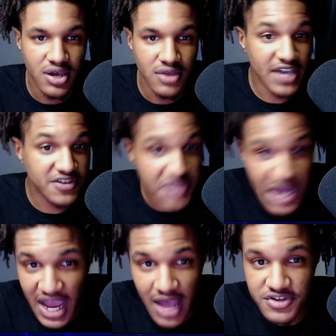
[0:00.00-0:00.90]
That's
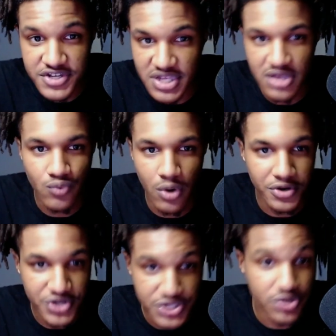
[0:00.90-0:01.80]
not how this thing
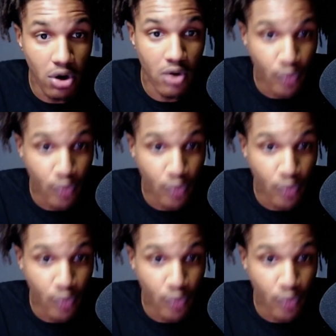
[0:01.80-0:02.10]
works. There are